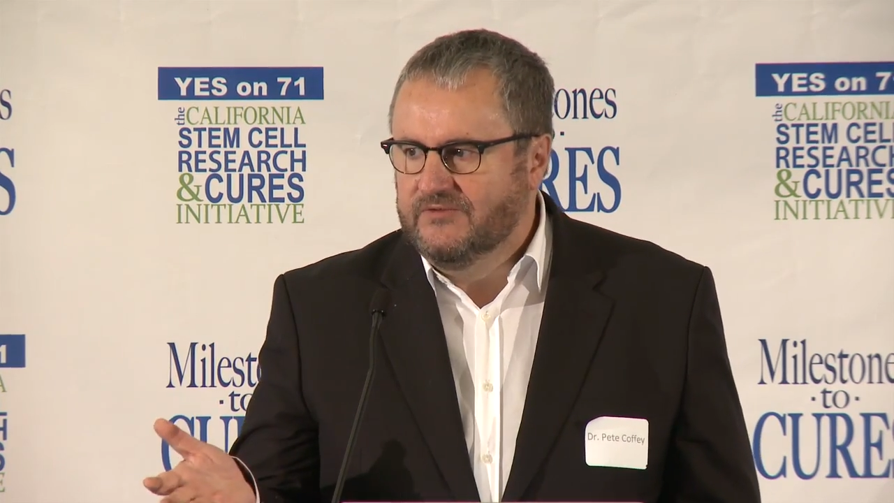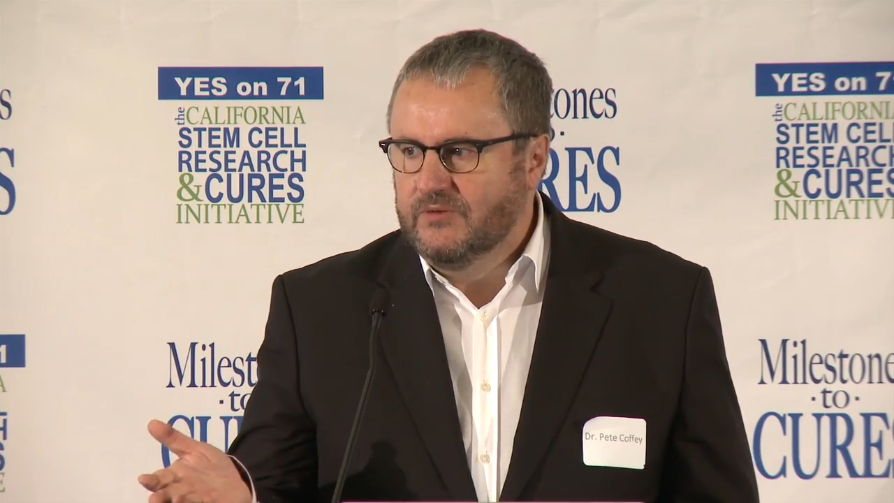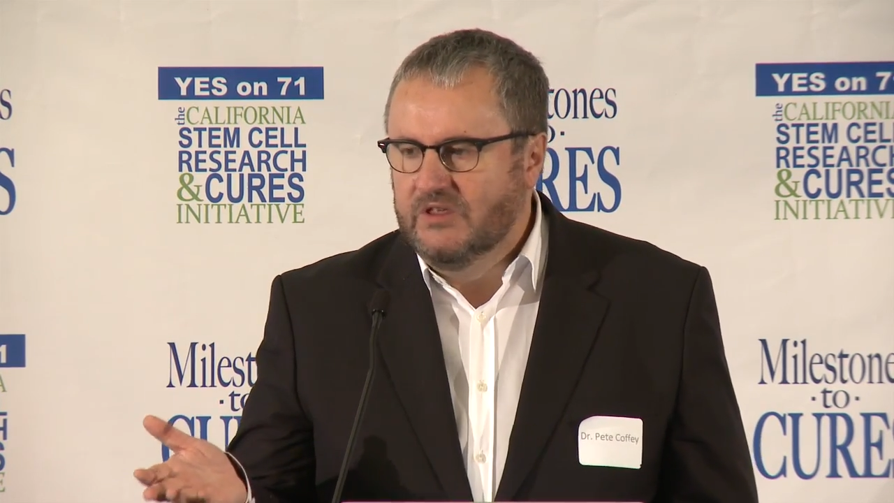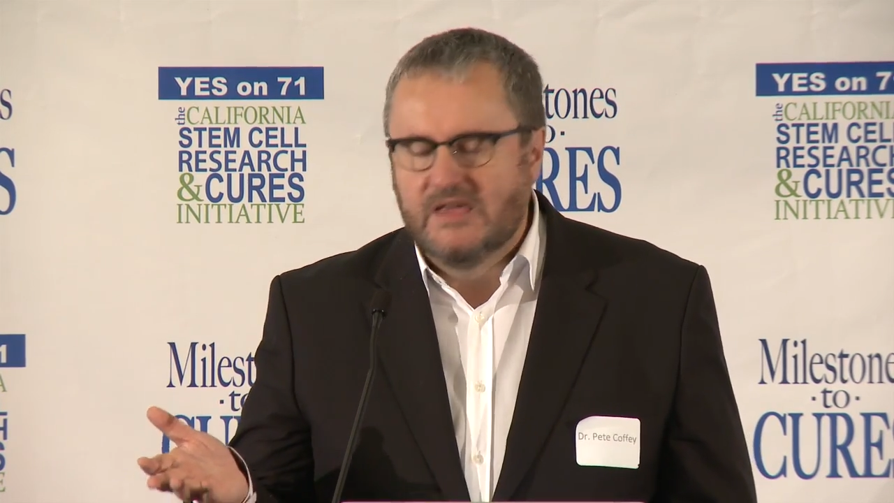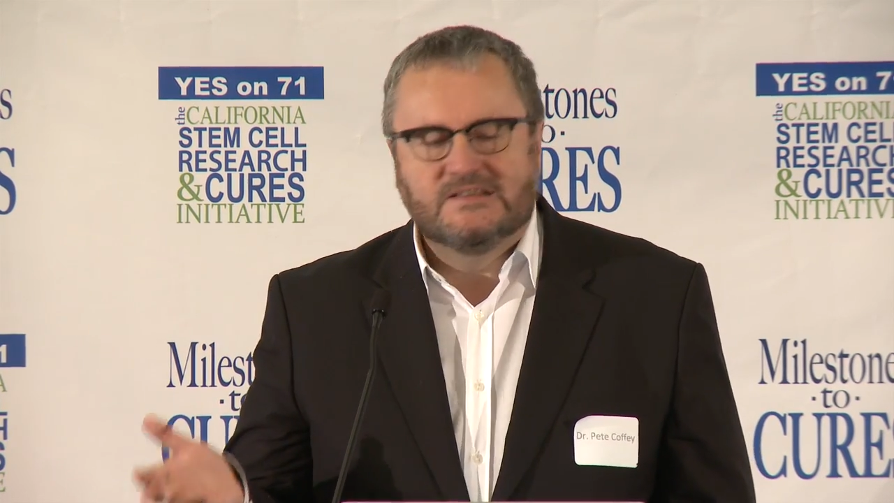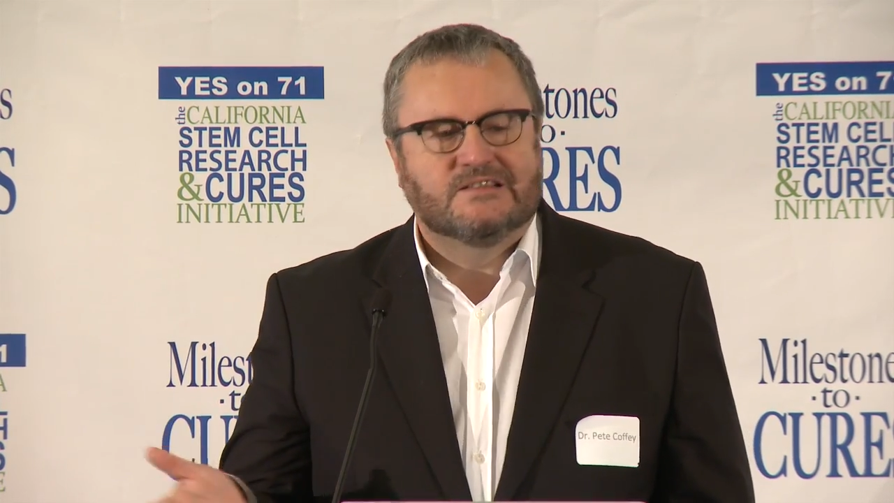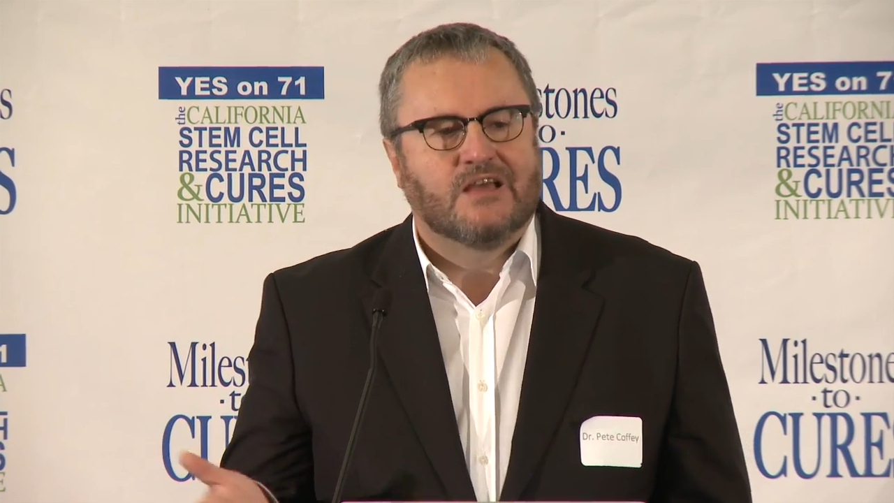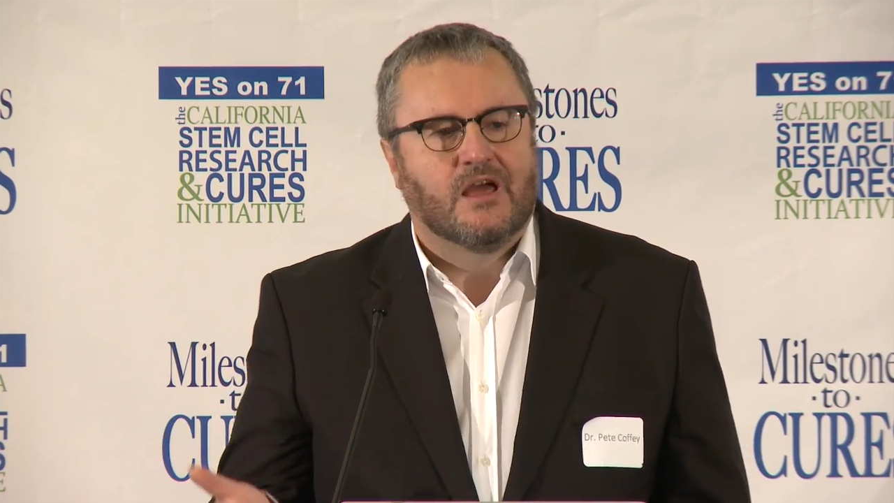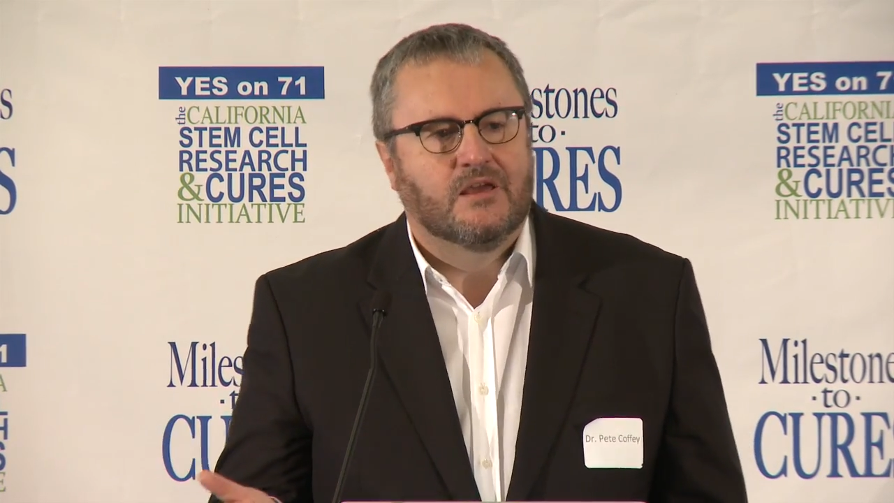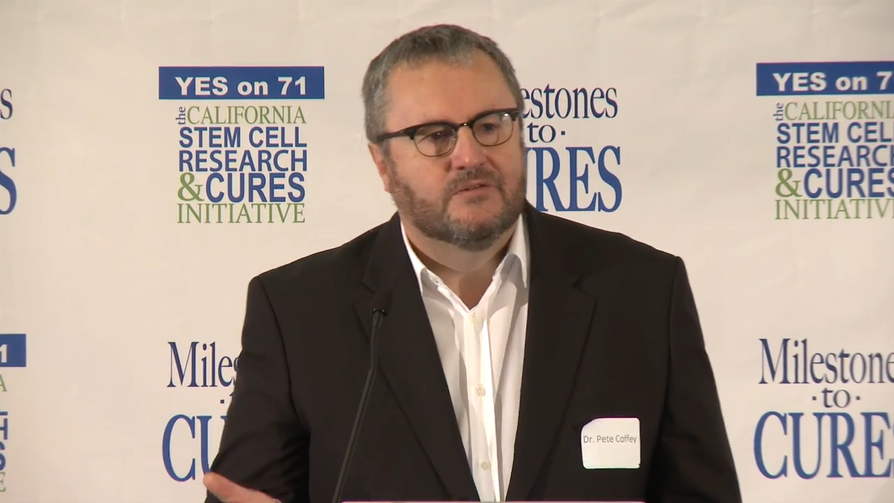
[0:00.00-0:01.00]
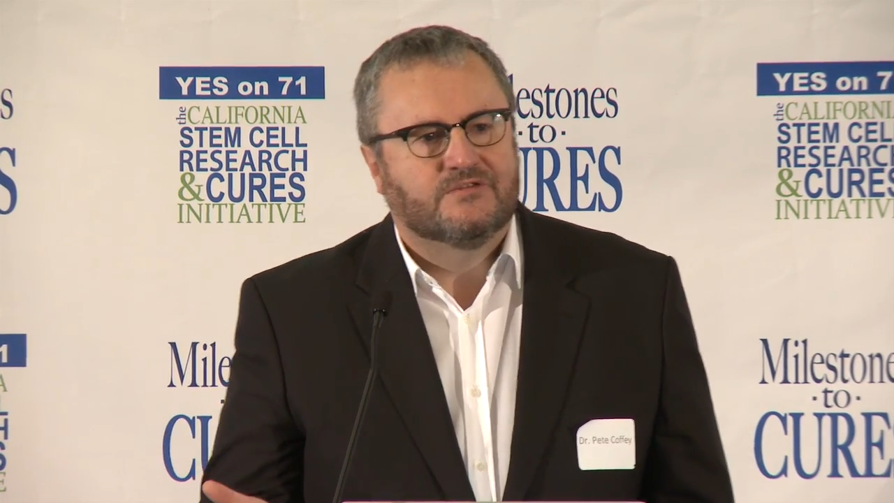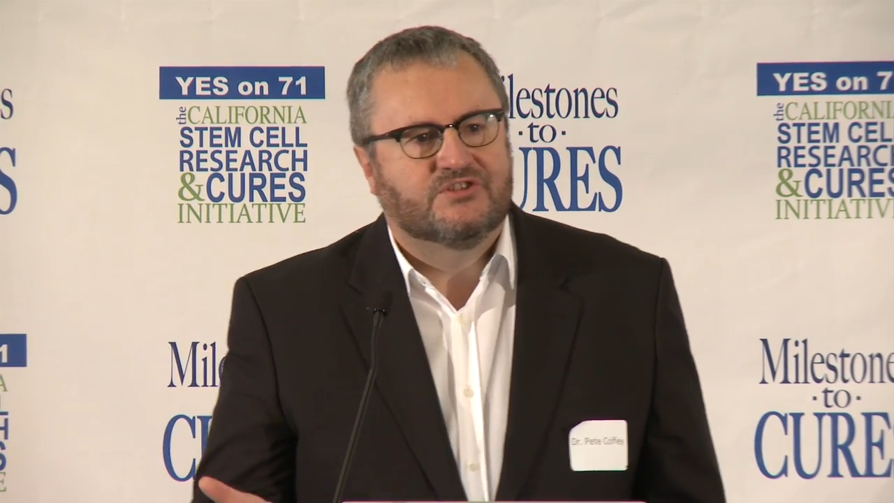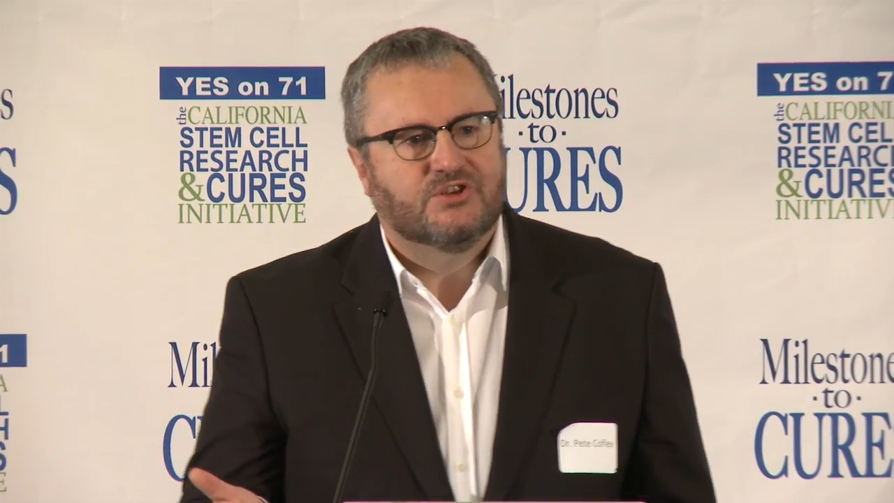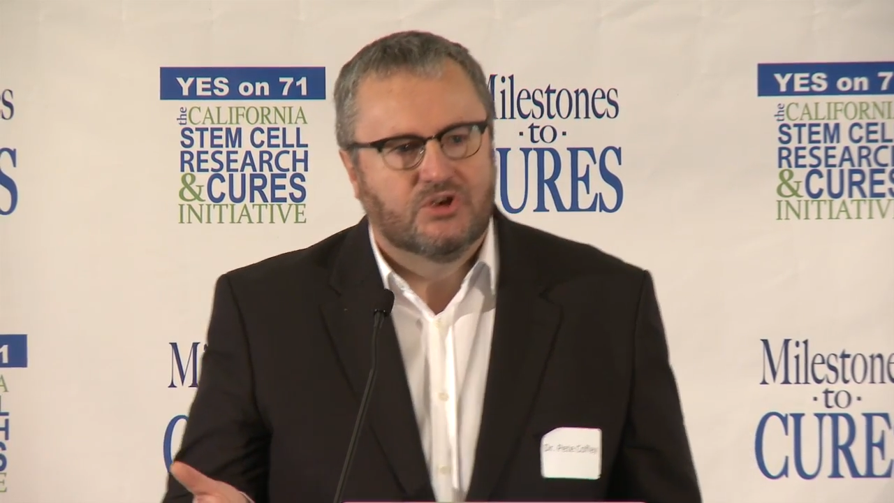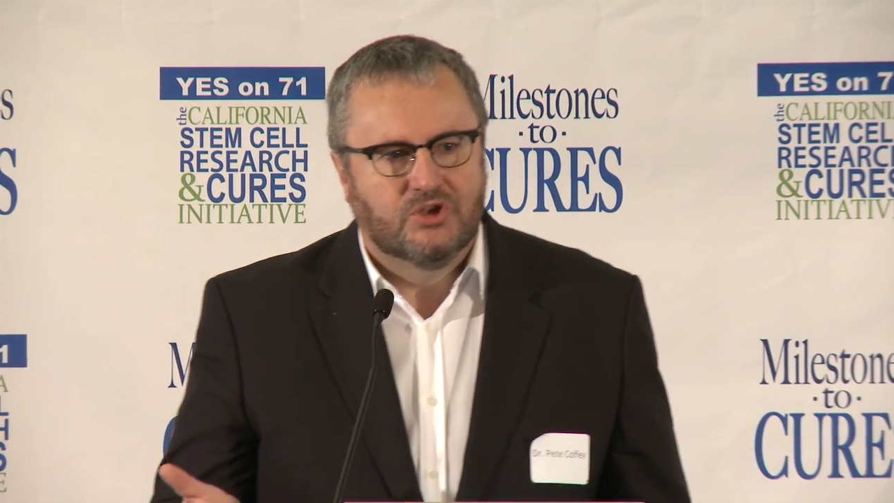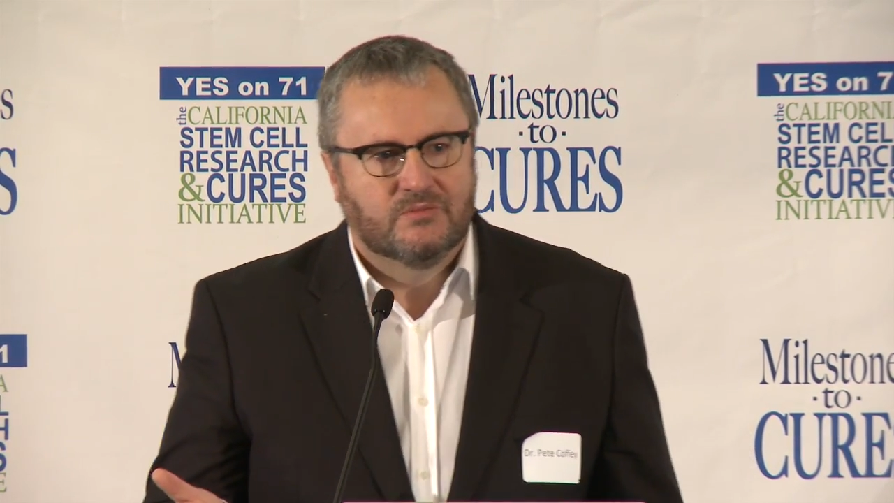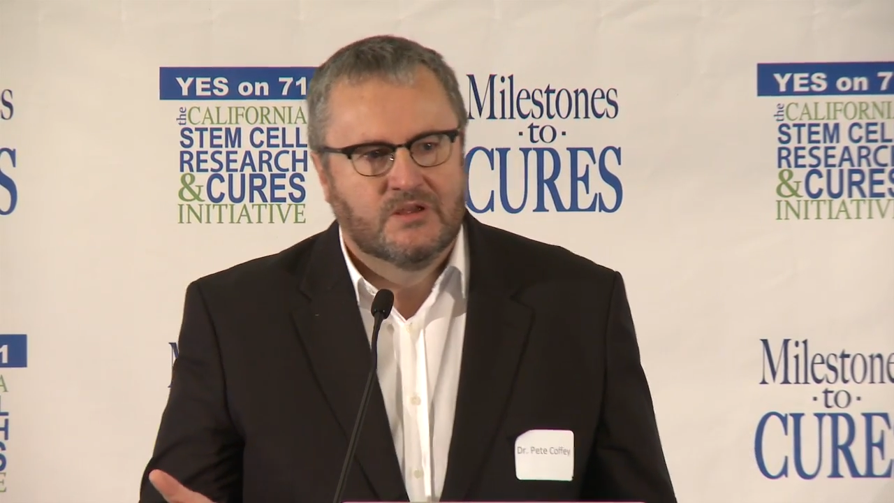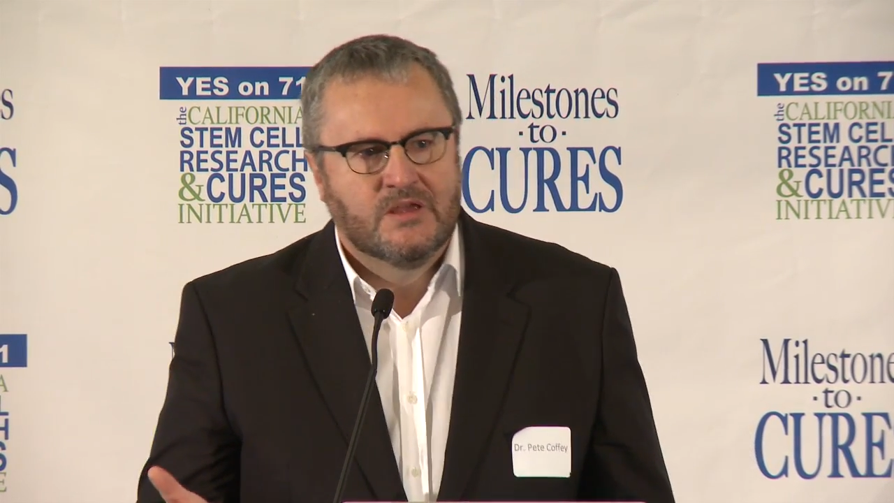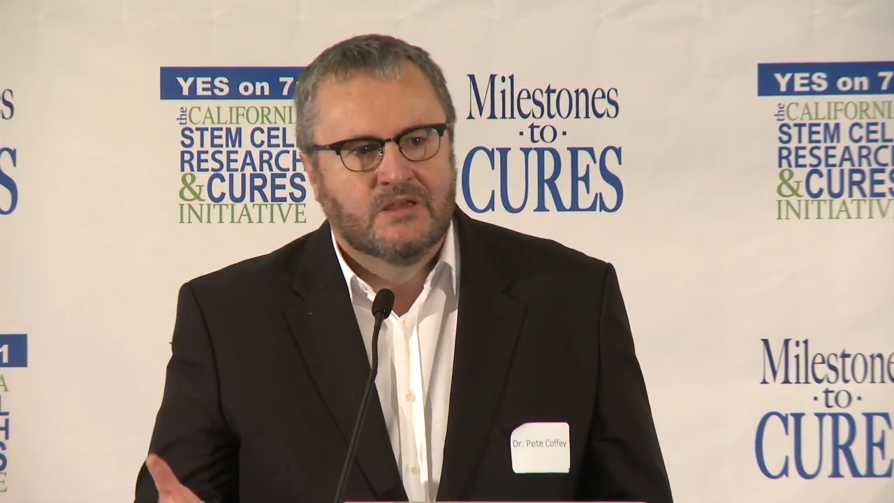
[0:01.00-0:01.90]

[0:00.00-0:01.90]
from the insight of CERM